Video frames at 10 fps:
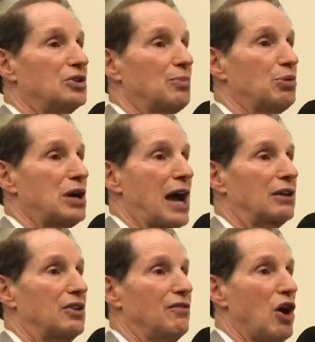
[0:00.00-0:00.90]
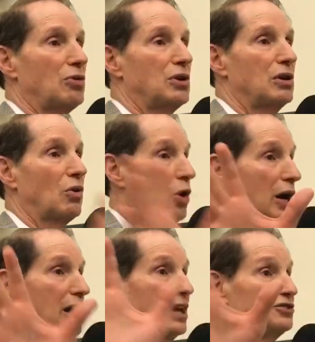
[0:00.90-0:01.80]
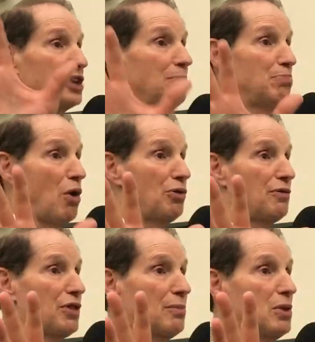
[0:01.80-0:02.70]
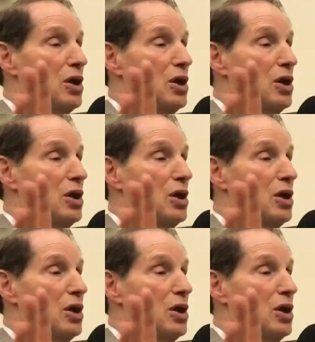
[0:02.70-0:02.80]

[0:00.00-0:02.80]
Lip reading: to protect the vote. Oregon has done both of them.